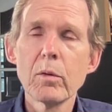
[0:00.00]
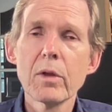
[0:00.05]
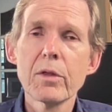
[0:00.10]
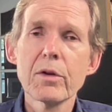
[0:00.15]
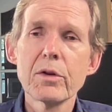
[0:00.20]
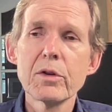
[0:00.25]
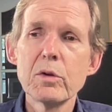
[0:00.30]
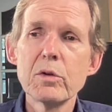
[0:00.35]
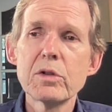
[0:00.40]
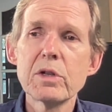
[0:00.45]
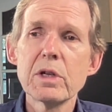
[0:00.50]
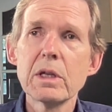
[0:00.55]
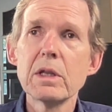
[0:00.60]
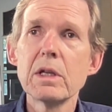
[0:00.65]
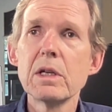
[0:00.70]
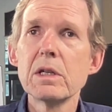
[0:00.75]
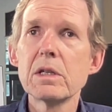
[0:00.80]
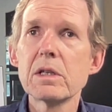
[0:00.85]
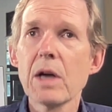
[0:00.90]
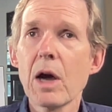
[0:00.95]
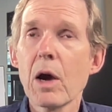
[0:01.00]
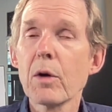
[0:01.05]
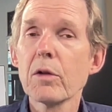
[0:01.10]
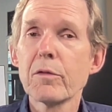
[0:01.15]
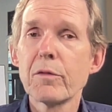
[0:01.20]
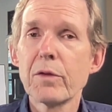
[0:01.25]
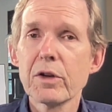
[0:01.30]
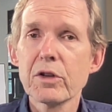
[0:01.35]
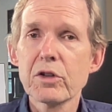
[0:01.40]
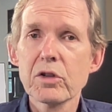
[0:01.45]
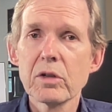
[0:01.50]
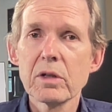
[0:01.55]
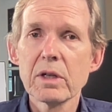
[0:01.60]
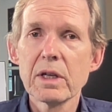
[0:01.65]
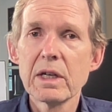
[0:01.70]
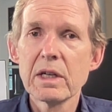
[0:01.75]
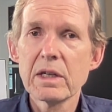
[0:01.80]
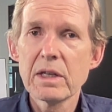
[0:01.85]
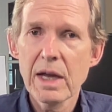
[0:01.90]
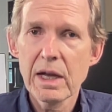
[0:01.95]
Well, they're using these artificial
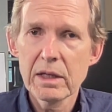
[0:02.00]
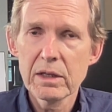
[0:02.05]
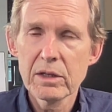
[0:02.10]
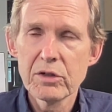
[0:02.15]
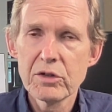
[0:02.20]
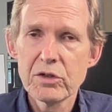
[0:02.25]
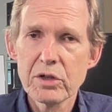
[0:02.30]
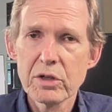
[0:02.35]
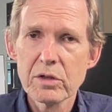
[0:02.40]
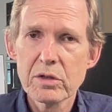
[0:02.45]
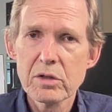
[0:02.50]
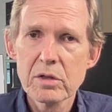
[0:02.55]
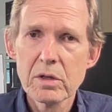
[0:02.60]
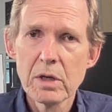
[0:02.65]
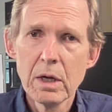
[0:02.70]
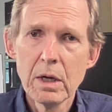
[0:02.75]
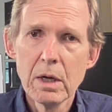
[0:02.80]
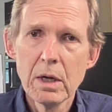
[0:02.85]
intelligence